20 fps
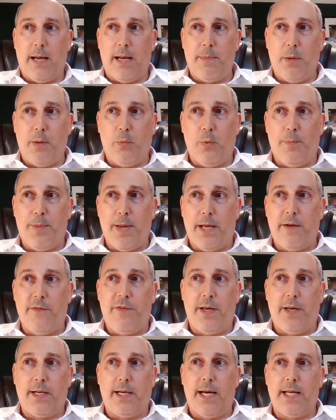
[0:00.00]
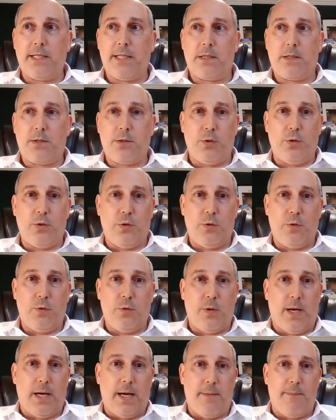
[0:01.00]
It will benefit us to
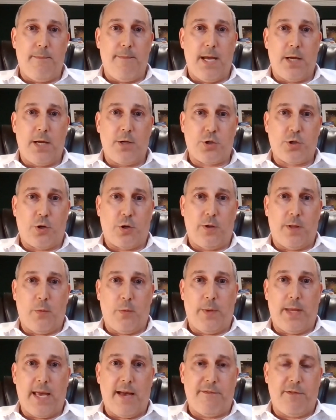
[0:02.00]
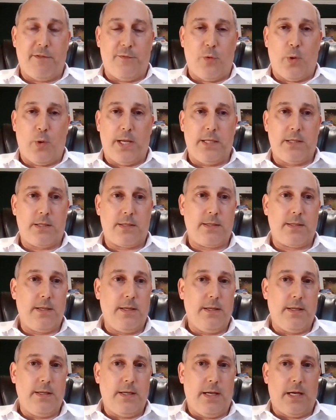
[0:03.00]
make sure that we have a voice
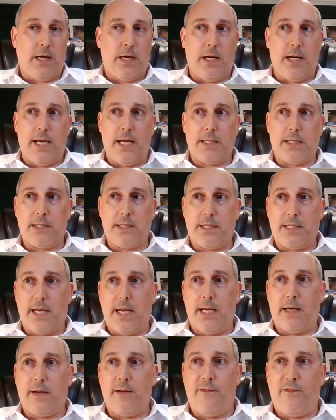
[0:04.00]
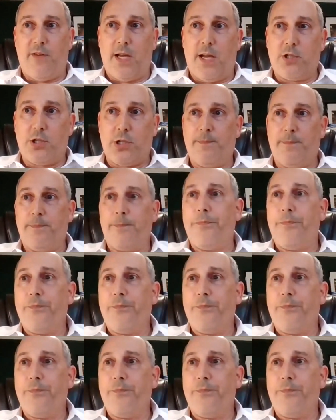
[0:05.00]
at the state convention.